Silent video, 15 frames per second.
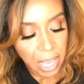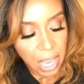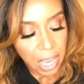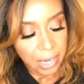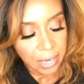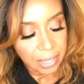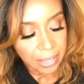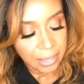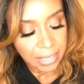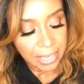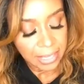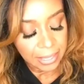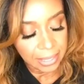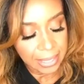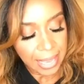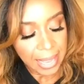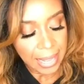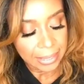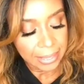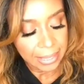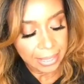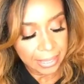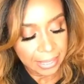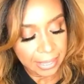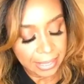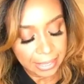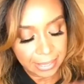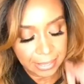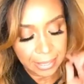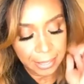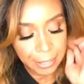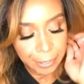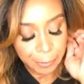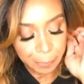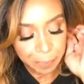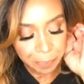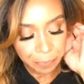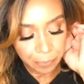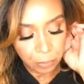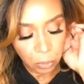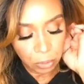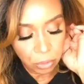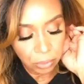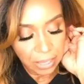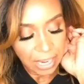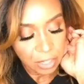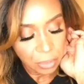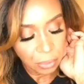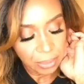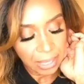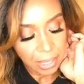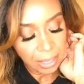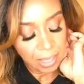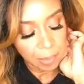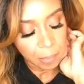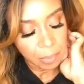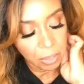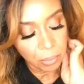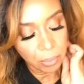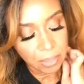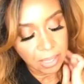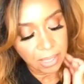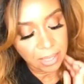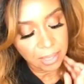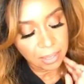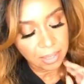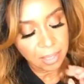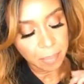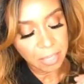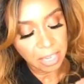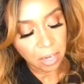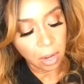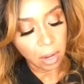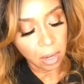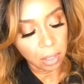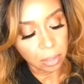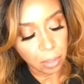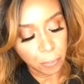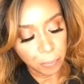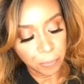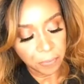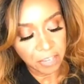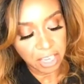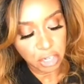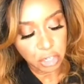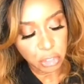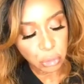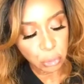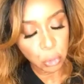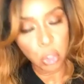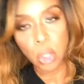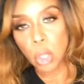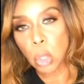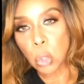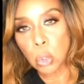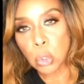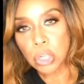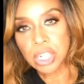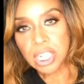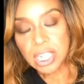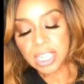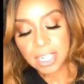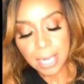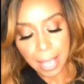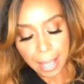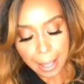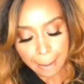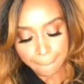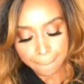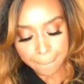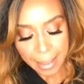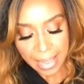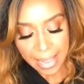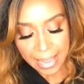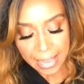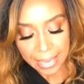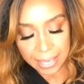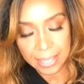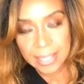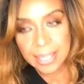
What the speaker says: Another thing that is also natural that can be used is something called facial lotion by